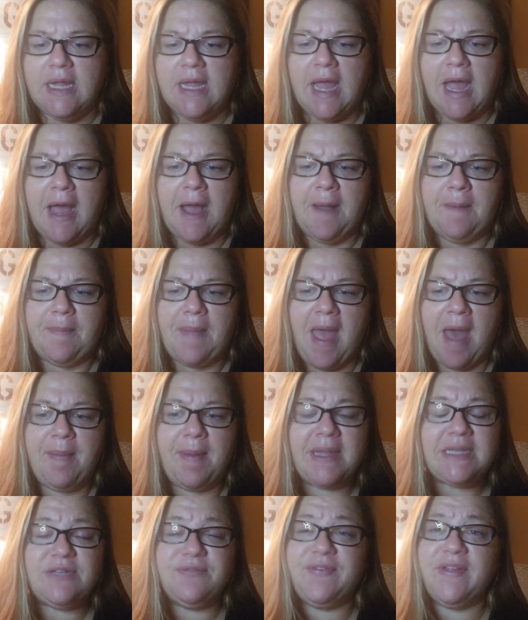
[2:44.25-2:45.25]
How
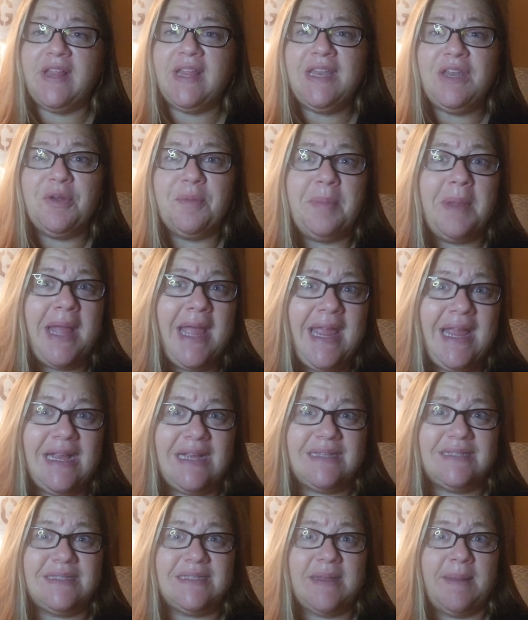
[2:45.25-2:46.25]
about to fill in your
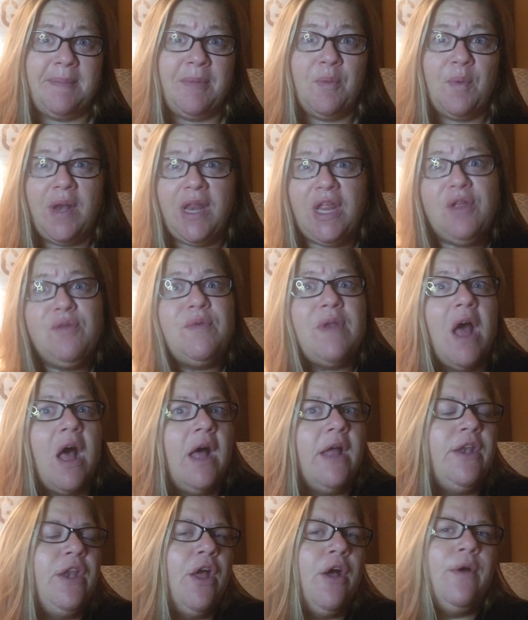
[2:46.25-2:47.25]
blanks? I mean, what do you
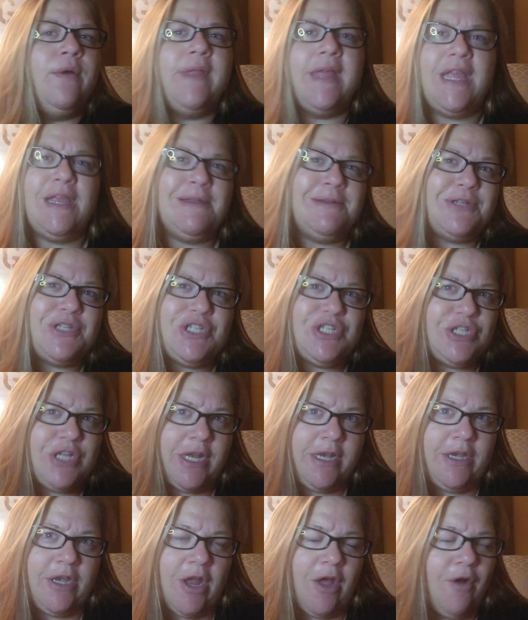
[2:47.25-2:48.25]
not know that you
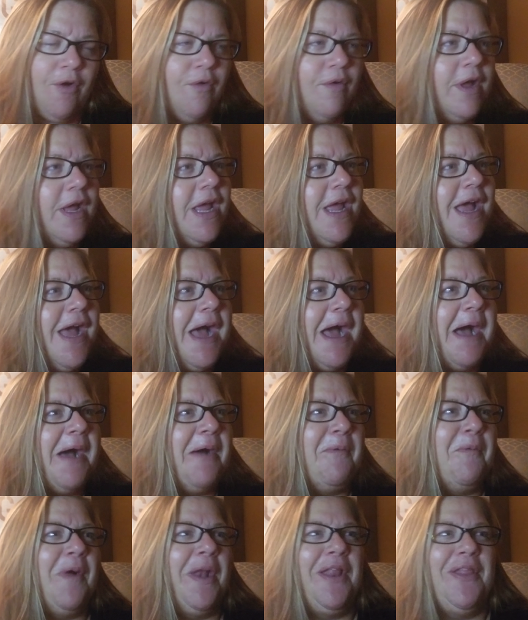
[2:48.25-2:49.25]
should know?
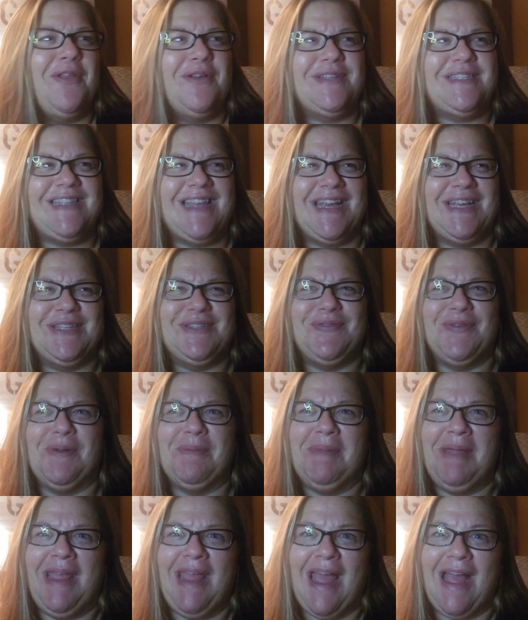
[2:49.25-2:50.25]
One of those things for
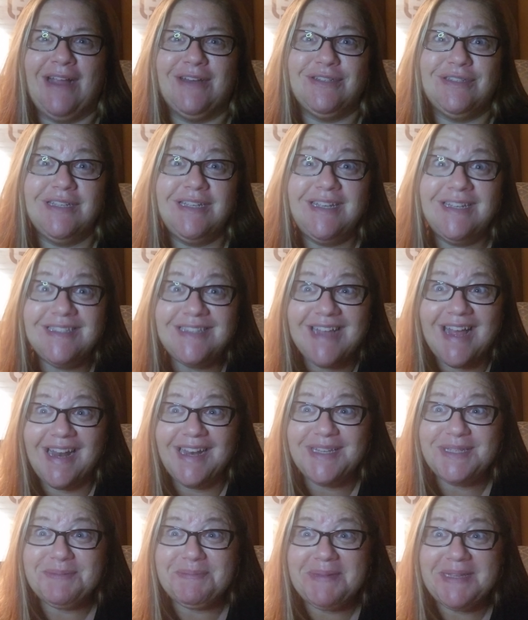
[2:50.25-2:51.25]
me actually is how
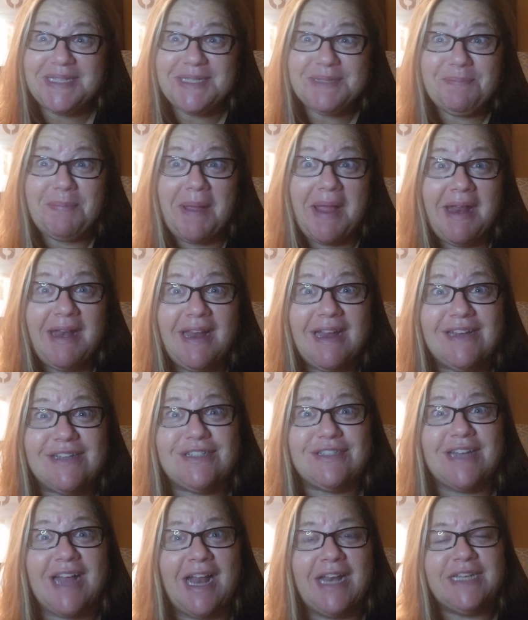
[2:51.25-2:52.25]
to speak
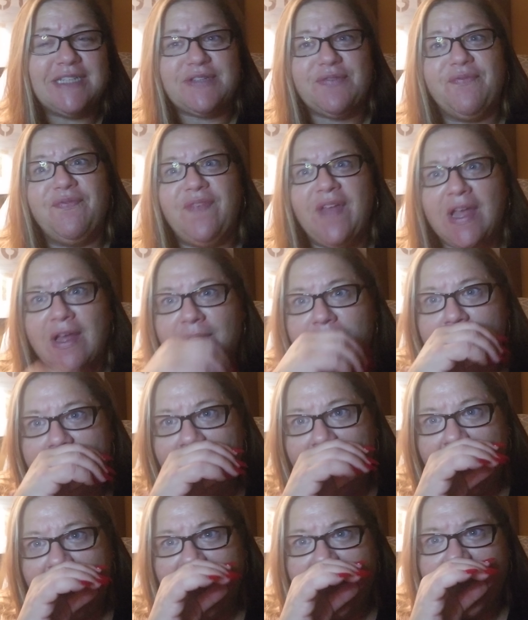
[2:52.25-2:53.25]
Spanish. I just feel
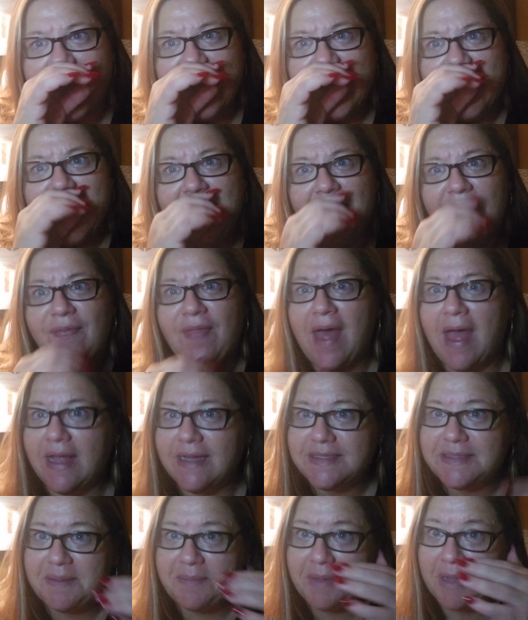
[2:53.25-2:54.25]
like that
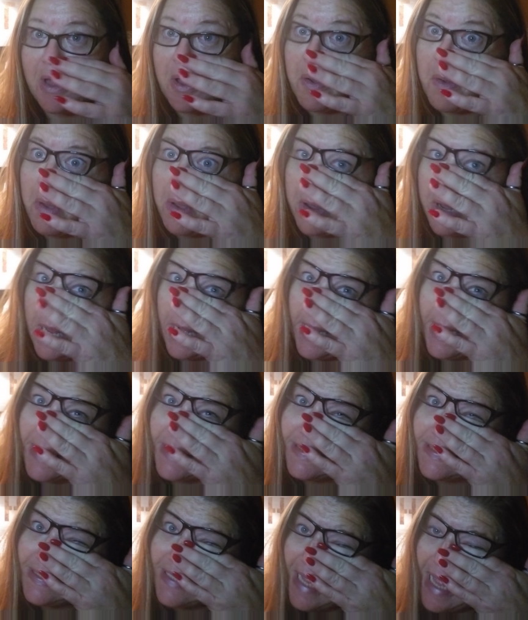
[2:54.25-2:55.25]
is something, oh goodness.